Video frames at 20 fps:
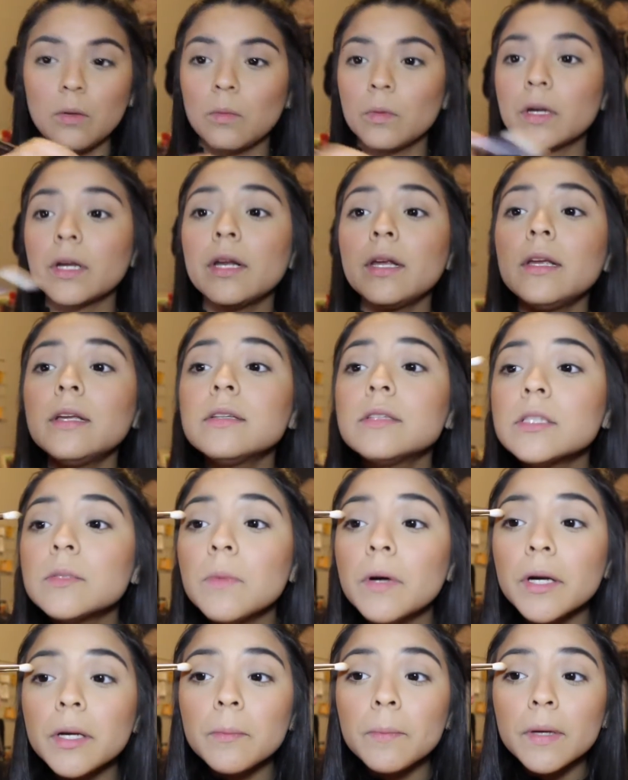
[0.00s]
We're gonna get
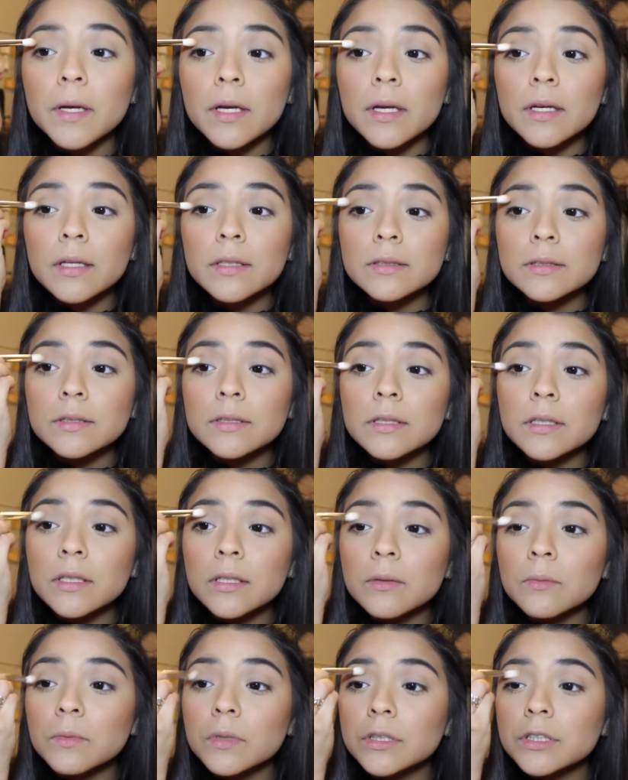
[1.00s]
Smarty Pants,
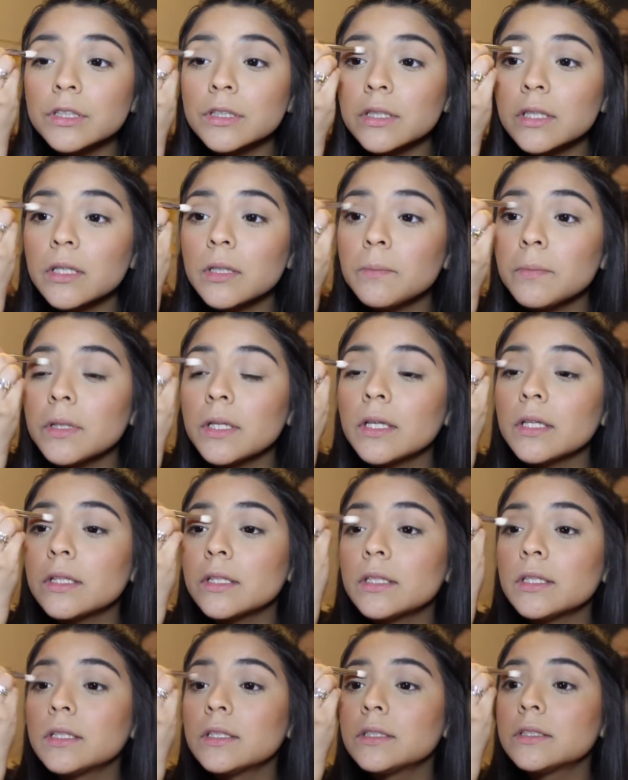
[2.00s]
and we're just gonna blend
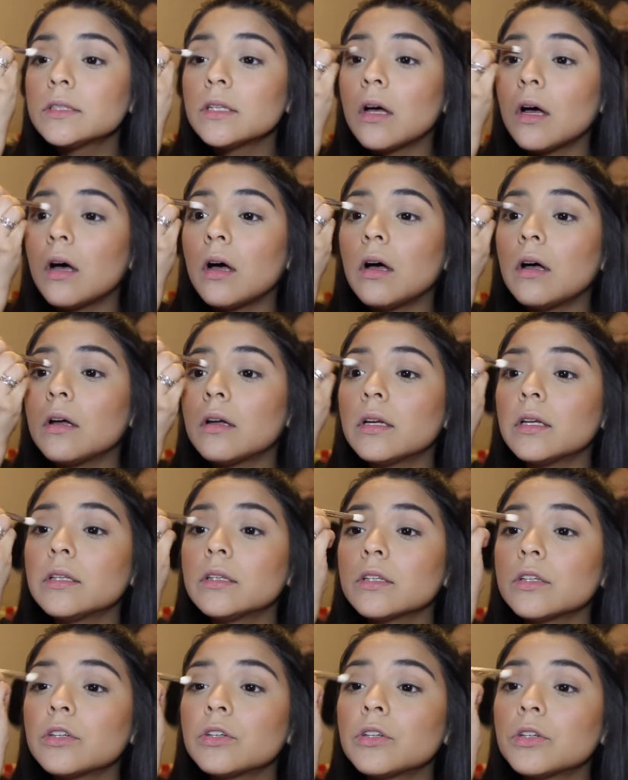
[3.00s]
this all in
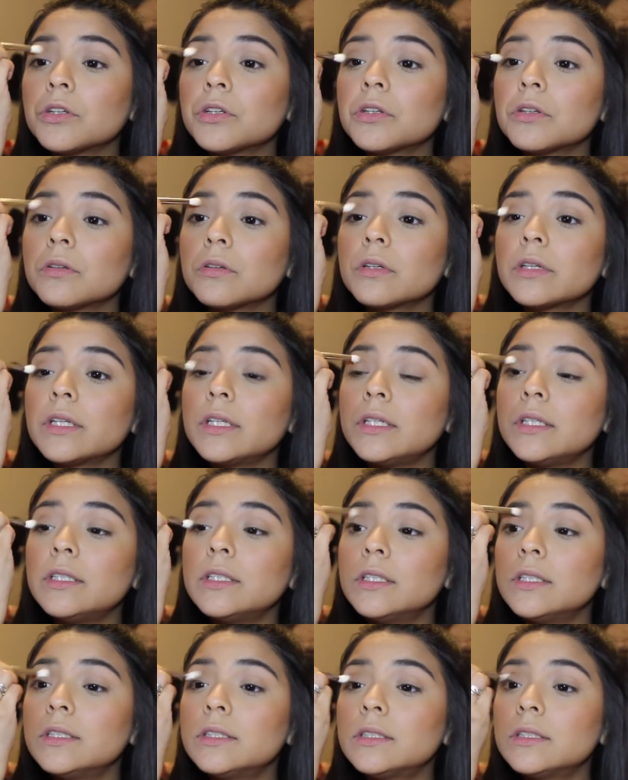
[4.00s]
the
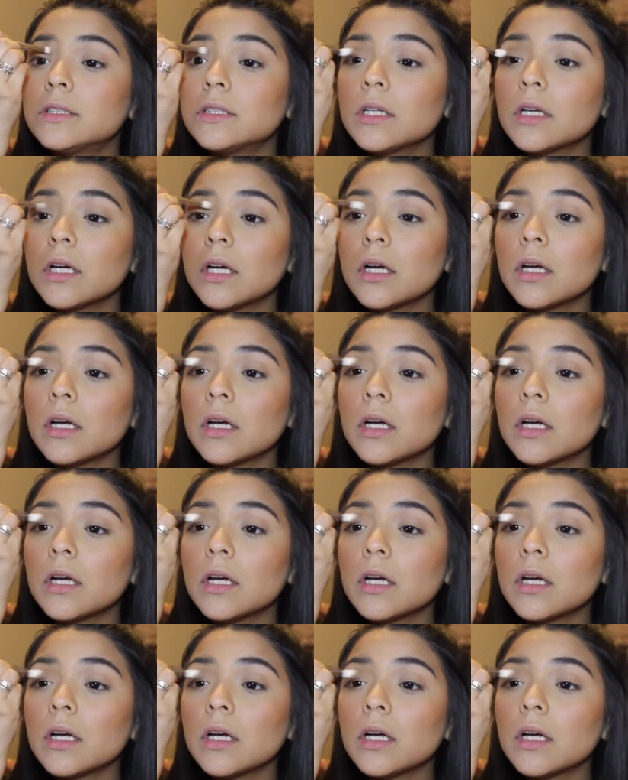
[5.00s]
crease.